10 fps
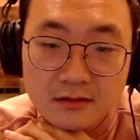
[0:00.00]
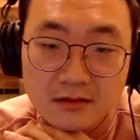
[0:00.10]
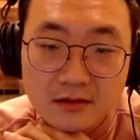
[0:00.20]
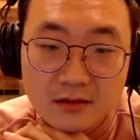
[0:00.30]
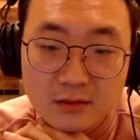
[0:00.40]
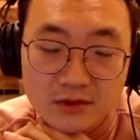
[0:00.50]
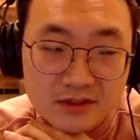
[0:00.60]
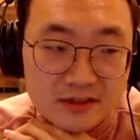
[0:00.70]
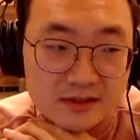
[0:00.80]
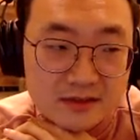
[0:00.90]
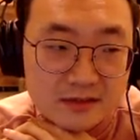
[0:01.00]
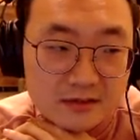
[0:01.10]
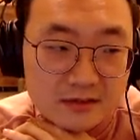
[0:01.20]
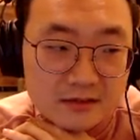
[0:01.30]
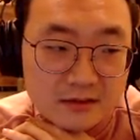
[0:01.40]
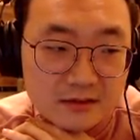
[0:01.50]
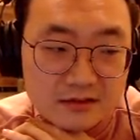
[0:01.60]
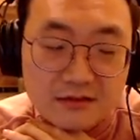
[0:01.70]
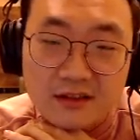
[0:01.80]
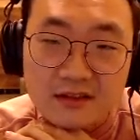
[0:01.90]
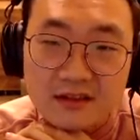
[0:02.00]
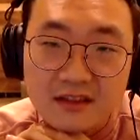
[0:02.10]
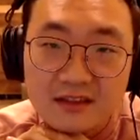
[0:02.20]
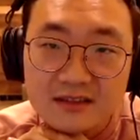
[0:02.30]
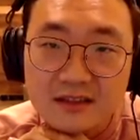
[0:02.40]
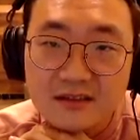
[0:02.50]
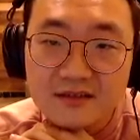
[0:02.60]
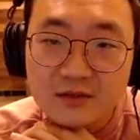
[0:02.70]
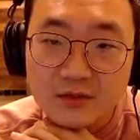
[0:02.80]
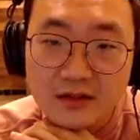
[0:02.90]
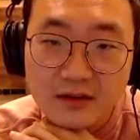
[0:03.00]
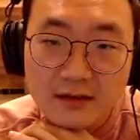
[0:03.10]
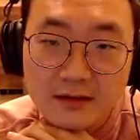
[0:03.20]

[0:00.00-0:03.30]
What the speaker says: And we're just surrounding ourselves with